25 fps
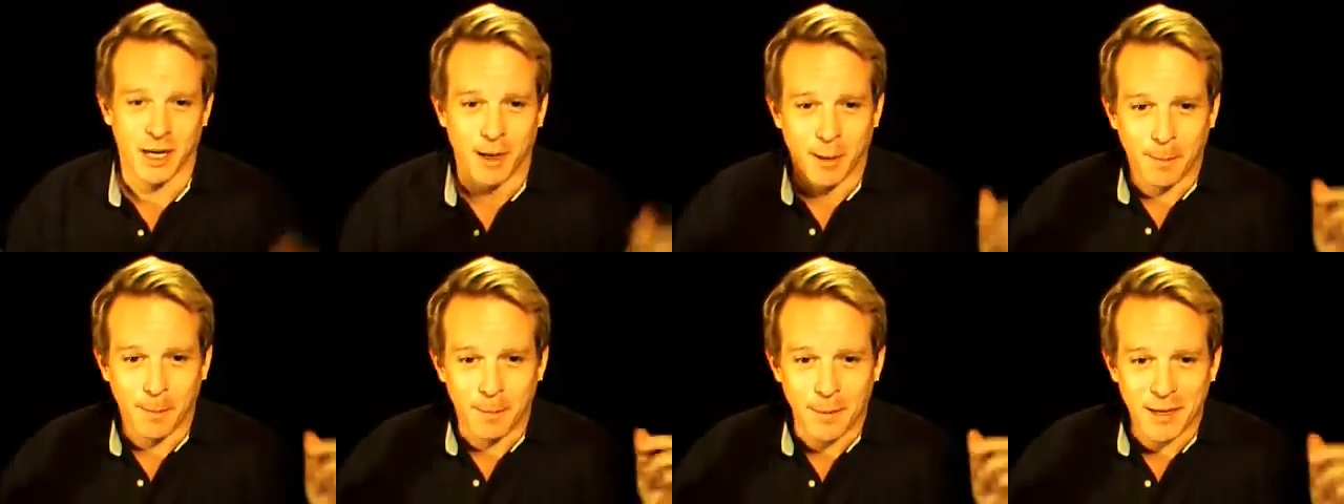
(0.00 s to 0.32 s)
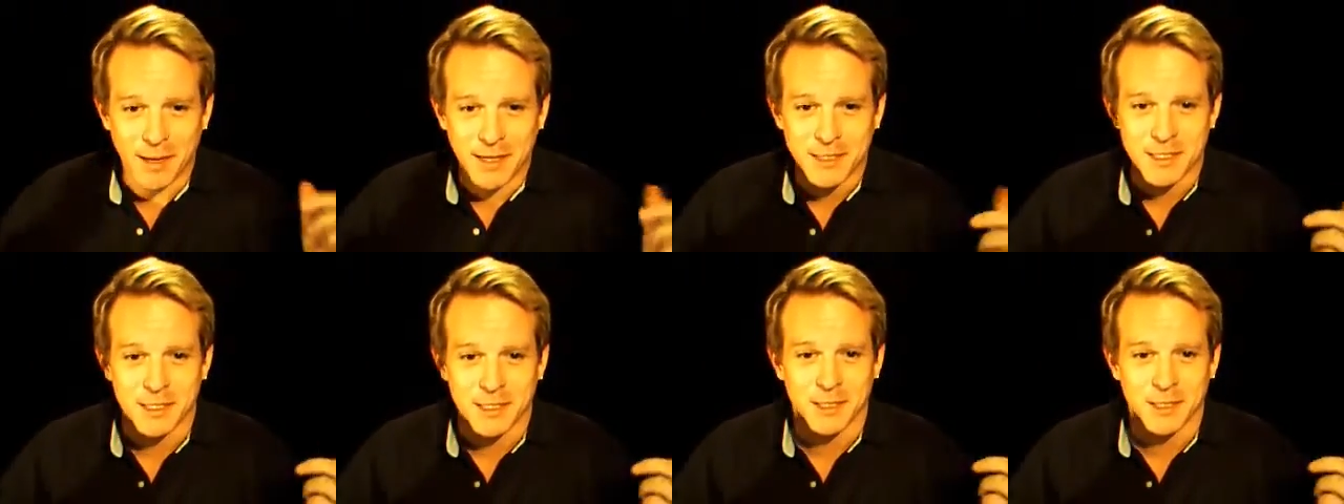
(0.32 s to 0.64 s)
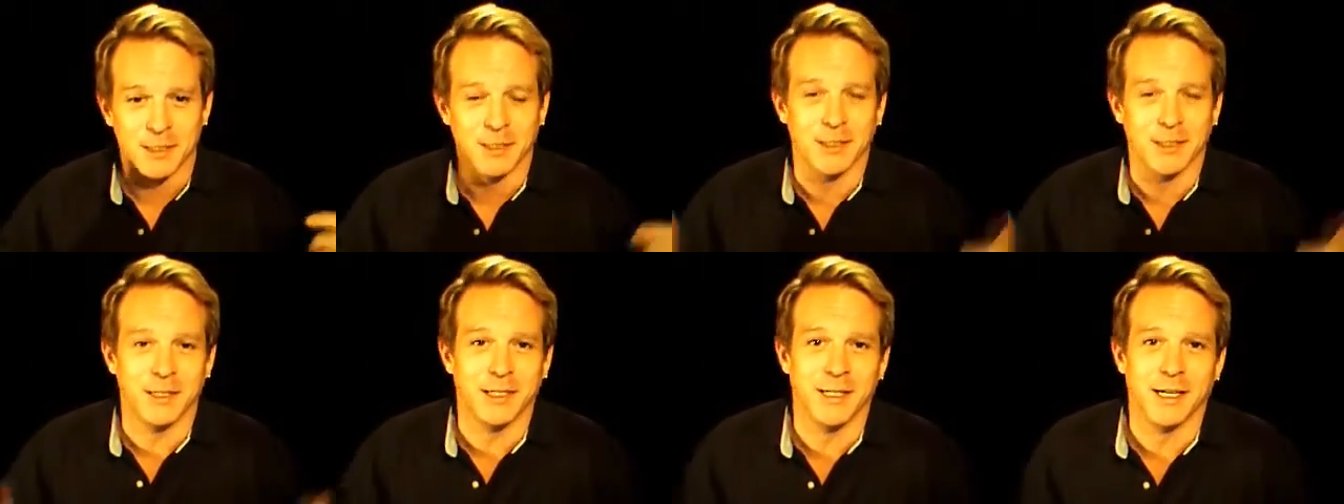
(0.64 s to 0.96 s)
Uh,
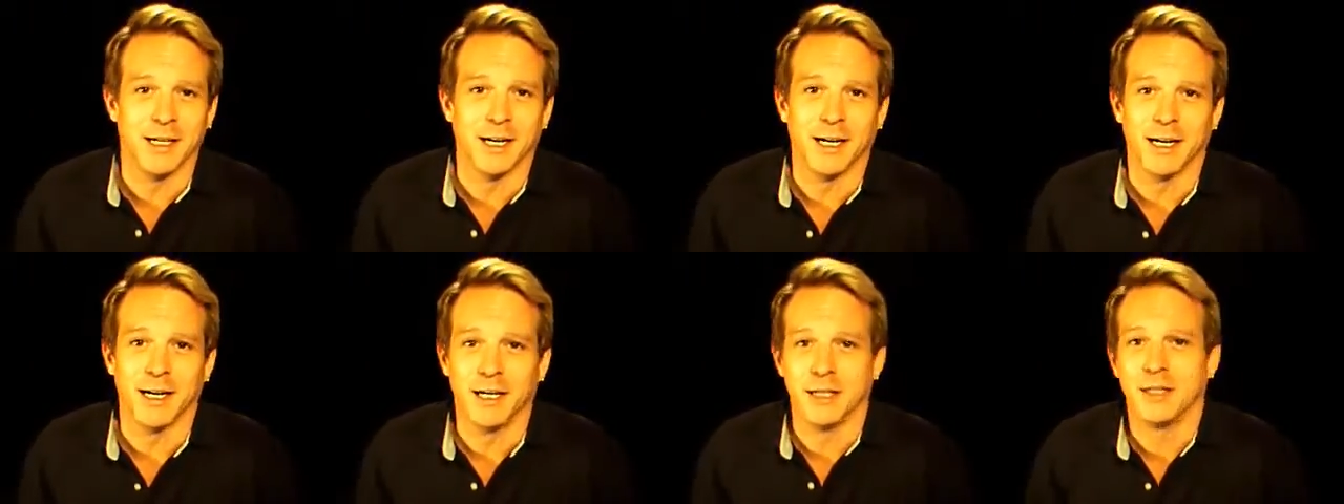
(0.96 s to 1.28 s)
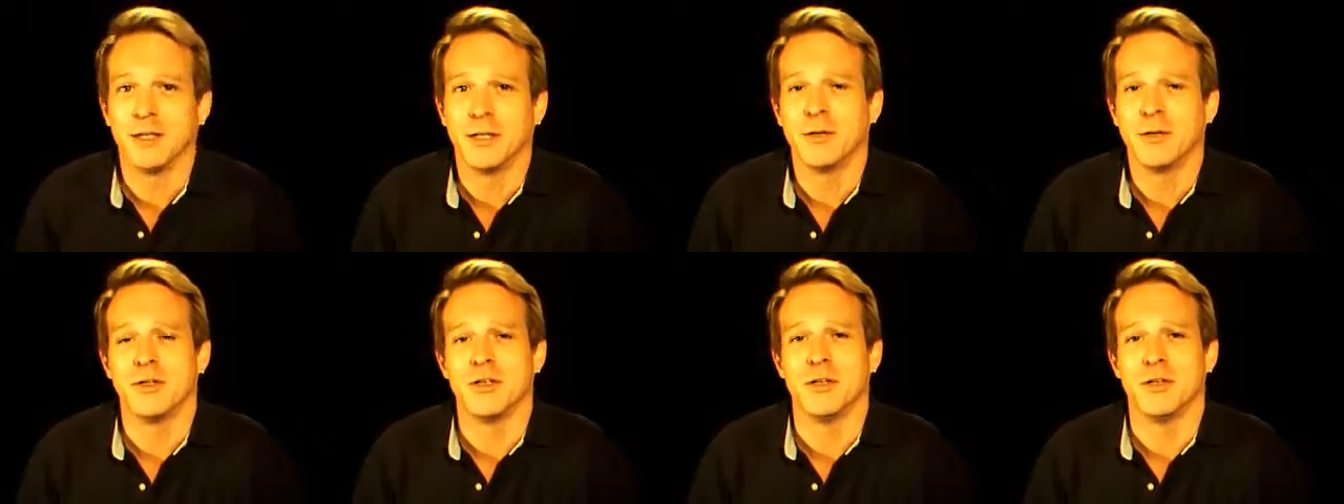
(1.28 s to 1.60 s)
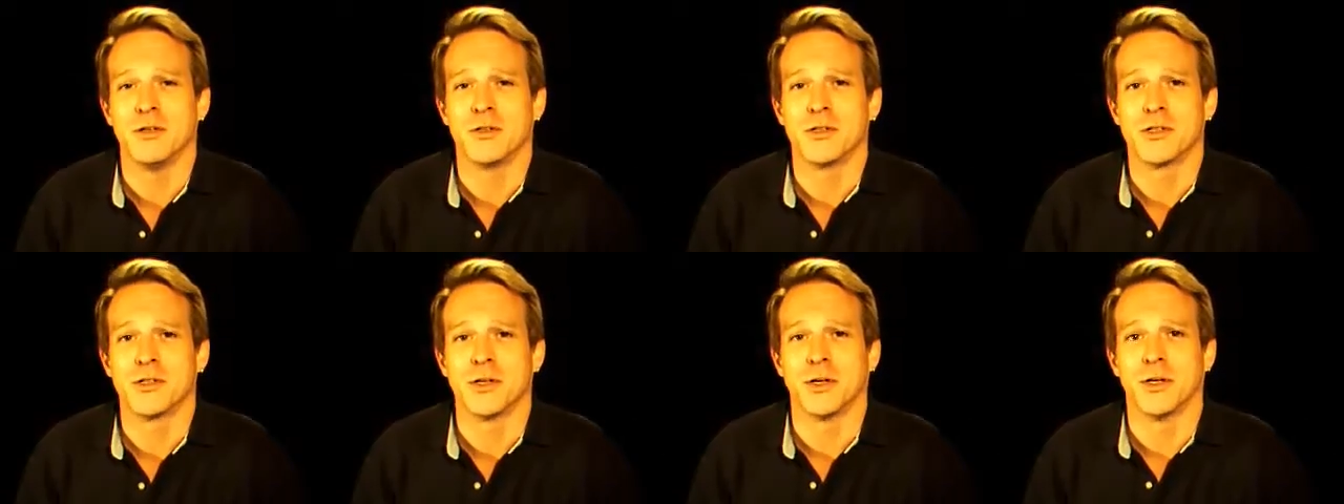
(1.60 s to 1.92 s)
basically uh,
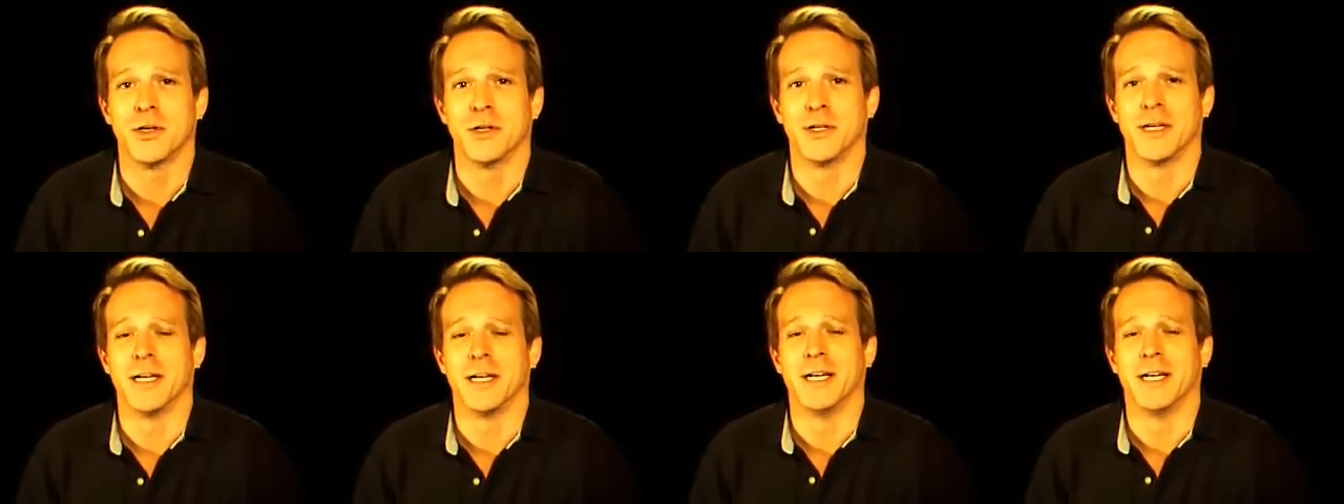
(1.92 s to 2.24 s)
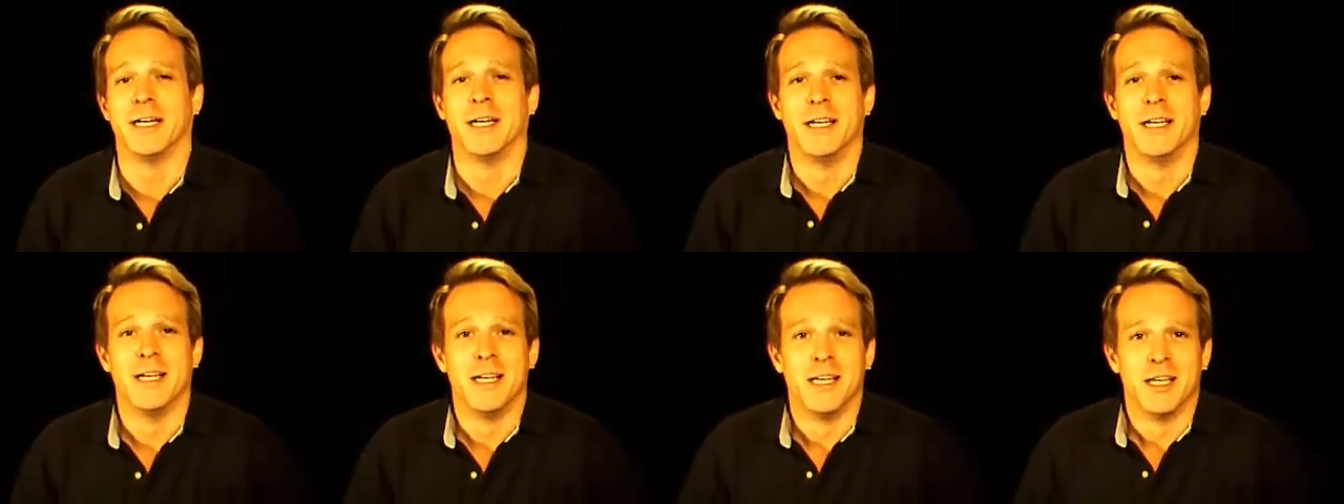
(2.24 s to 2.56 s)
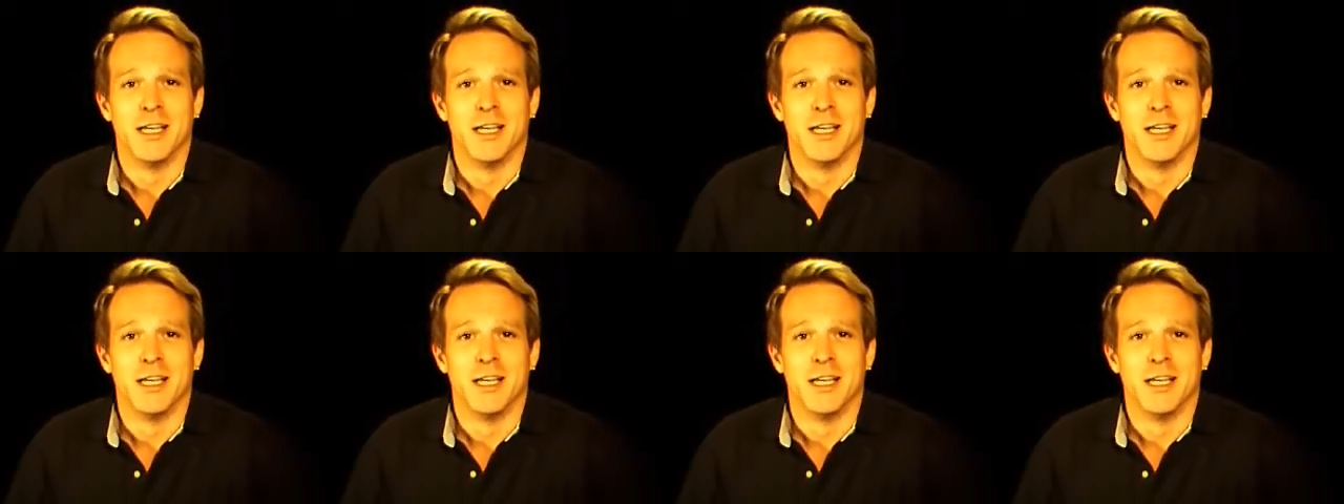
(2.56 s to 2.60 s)
installed uh,